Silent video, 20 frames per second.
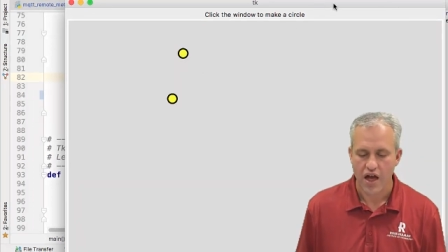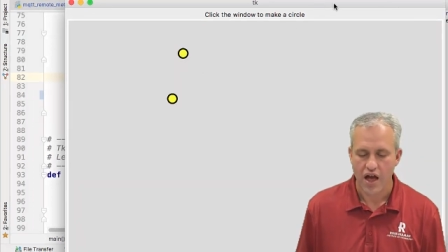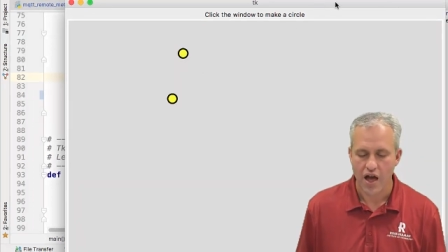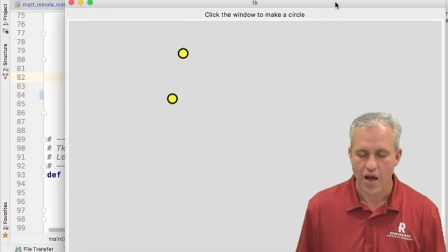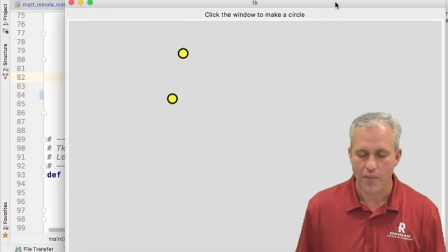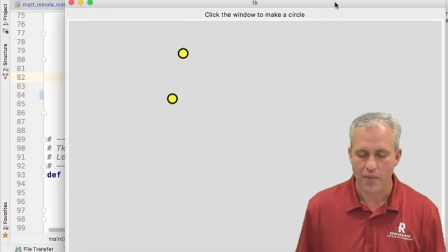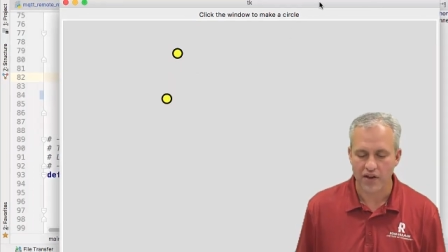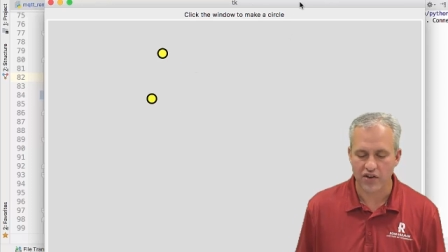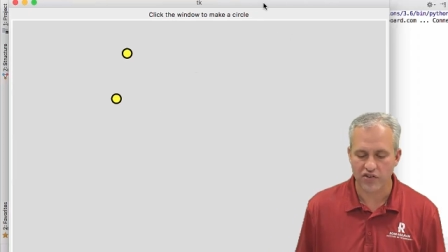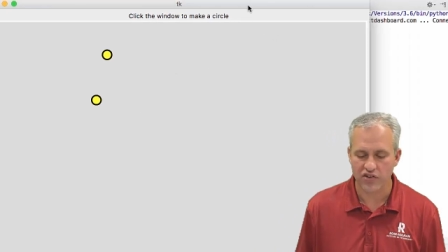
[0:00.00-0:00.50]

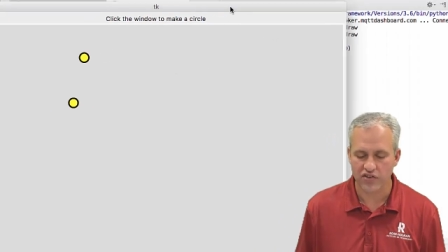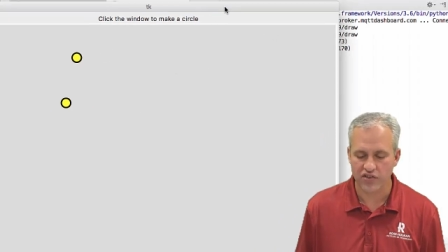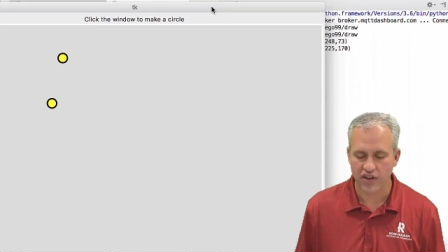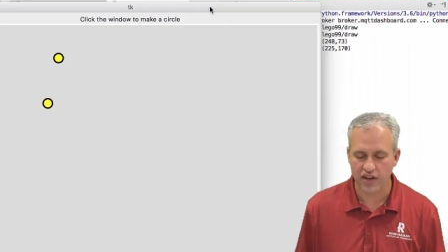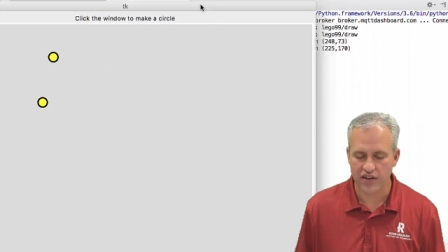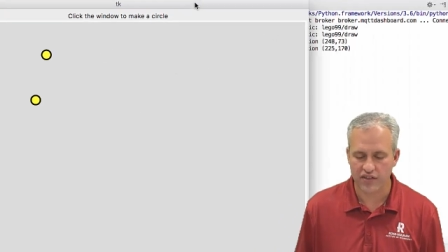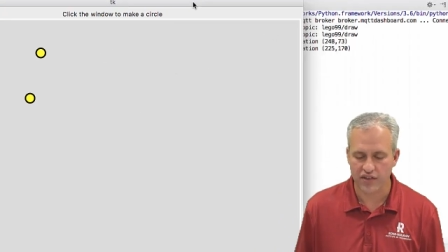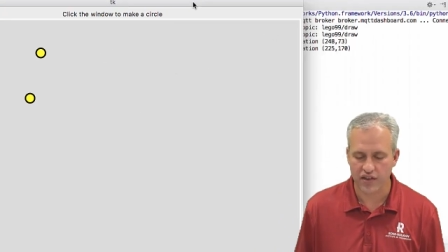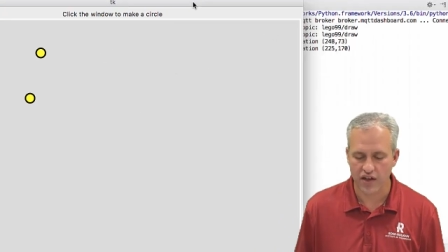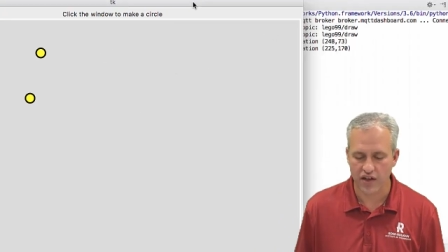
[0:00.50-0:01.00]
Um, and just
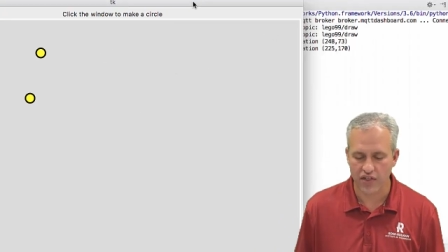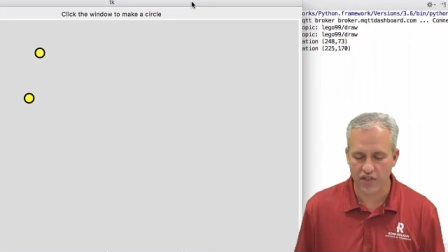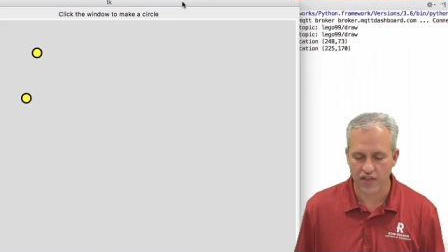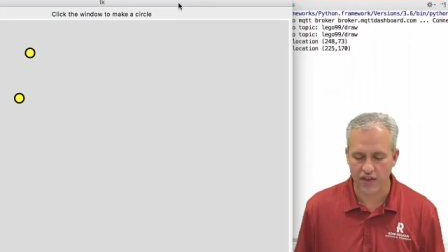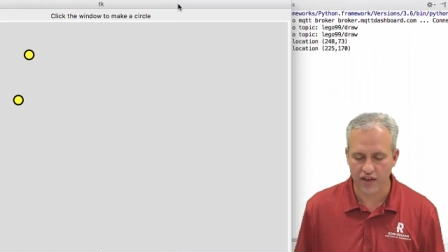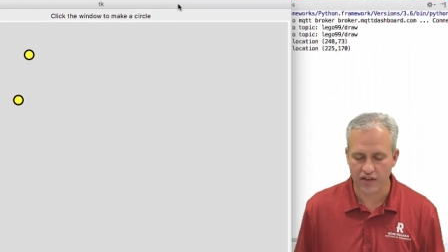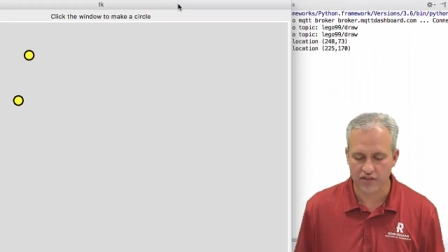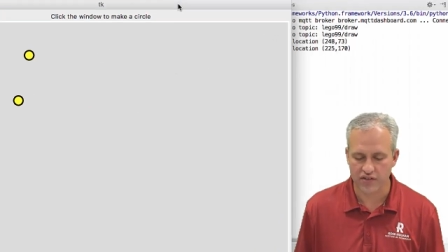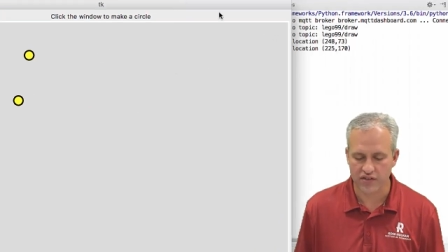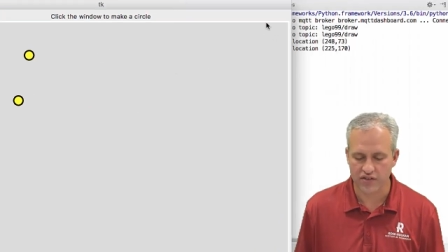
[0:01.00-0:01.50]
like the other
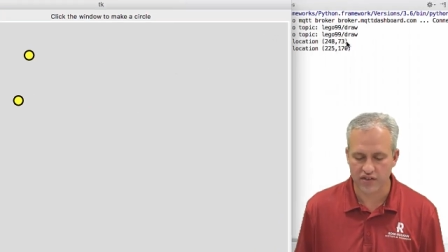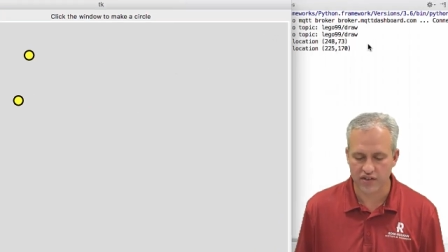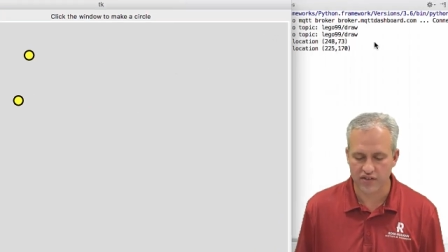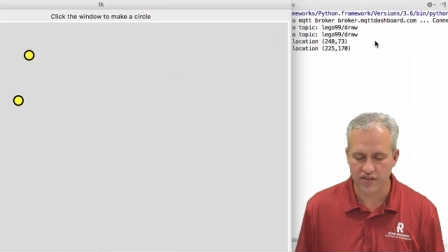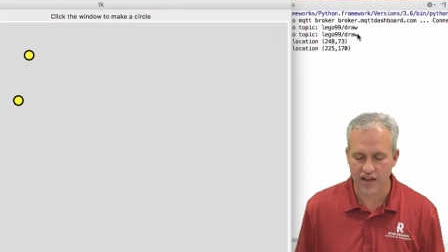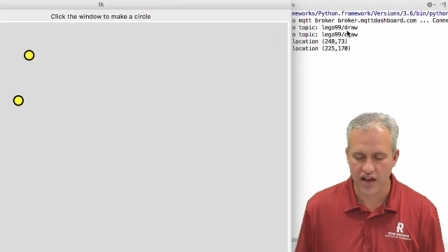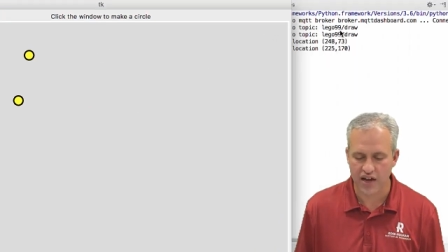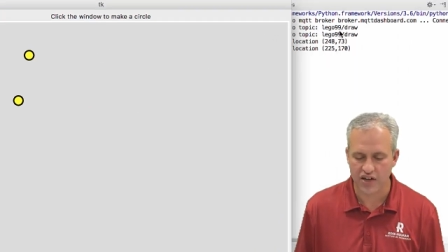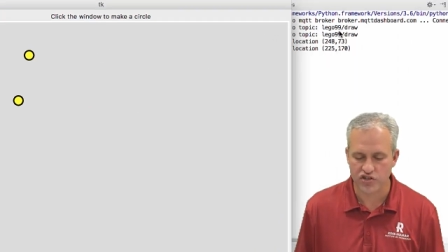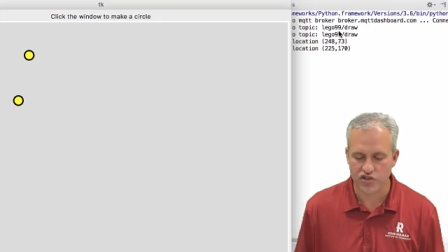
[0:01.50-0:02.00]
things, is
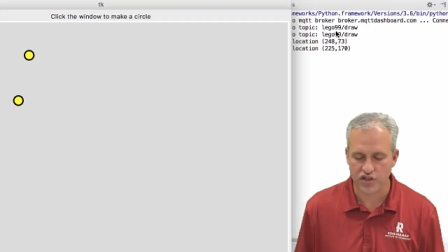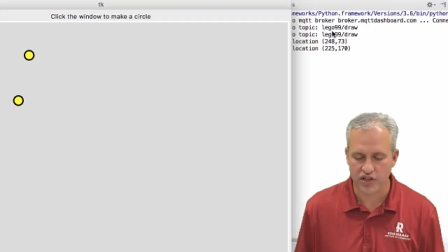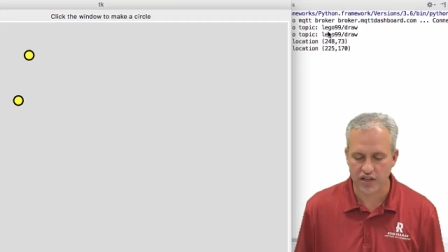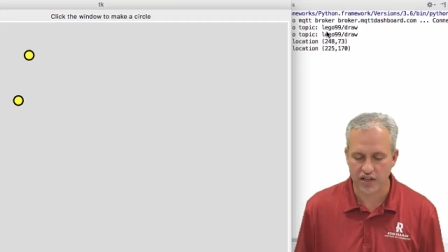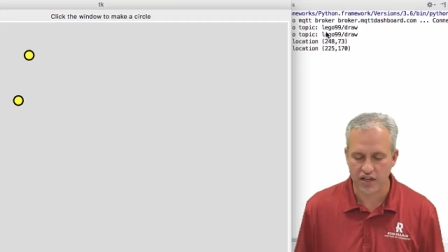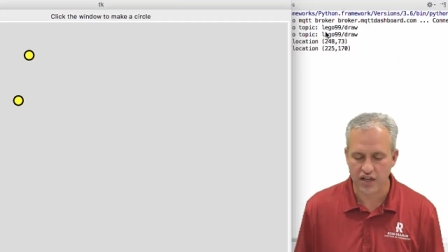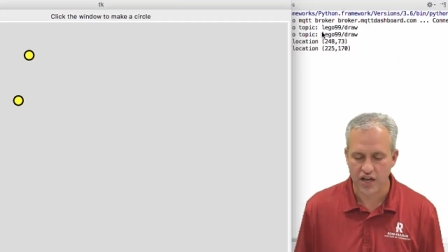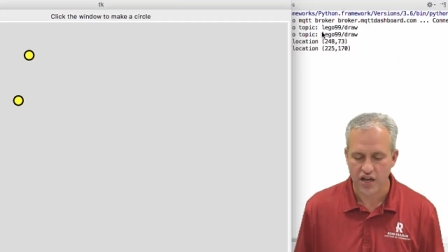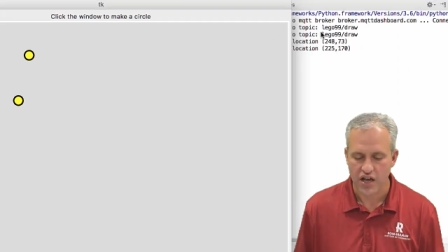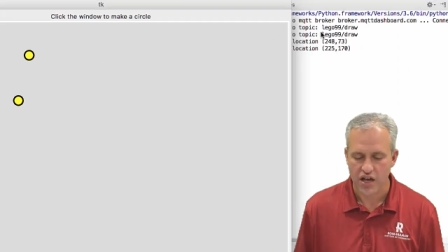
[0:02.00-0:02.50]
he's
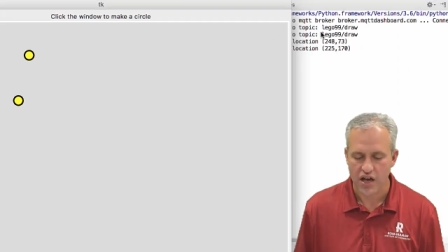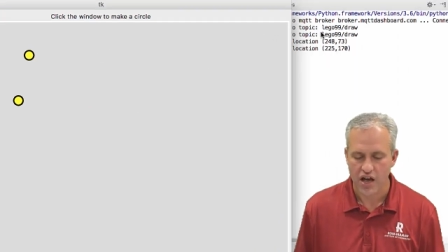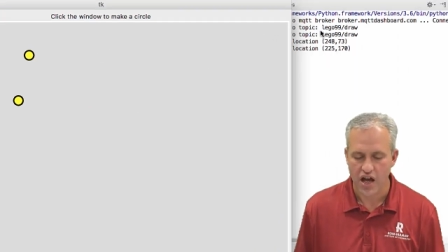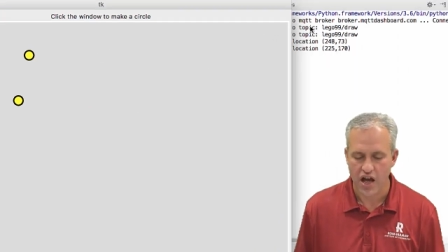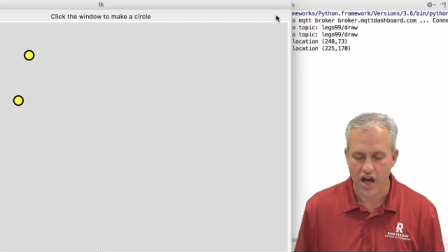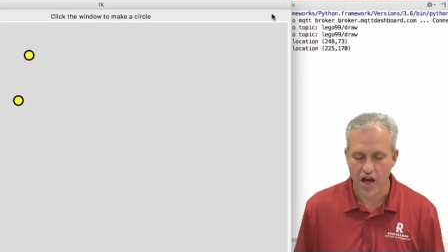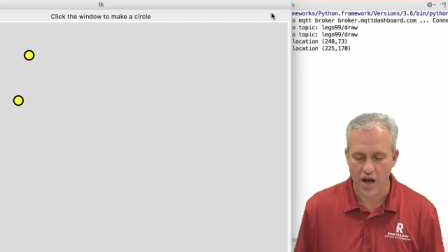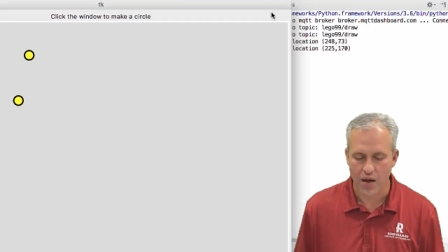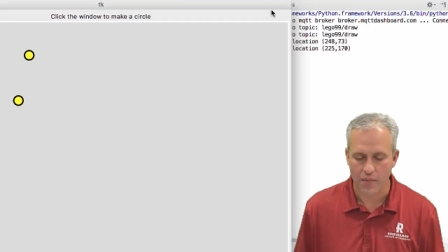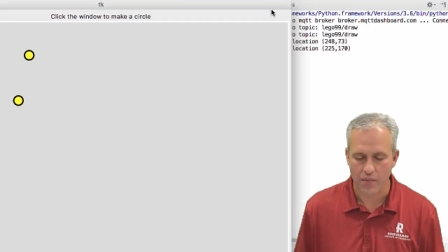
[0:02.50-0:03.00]
actually
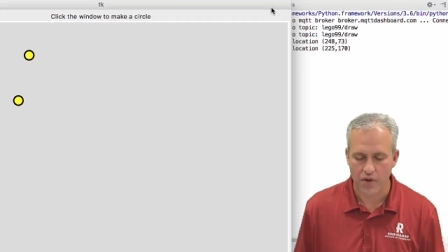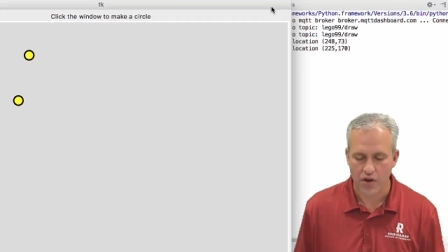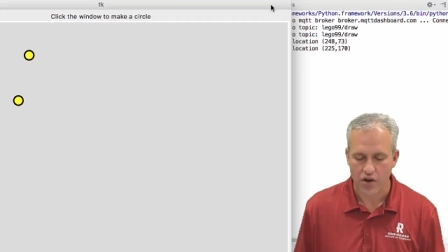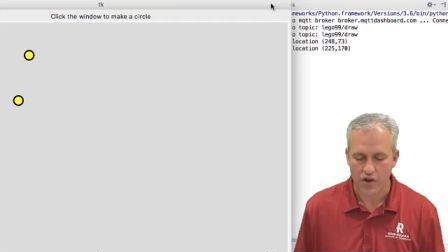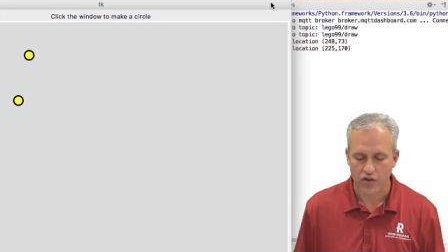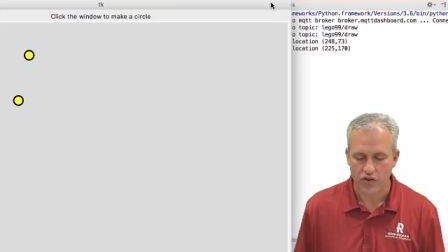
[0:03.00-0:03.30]
um,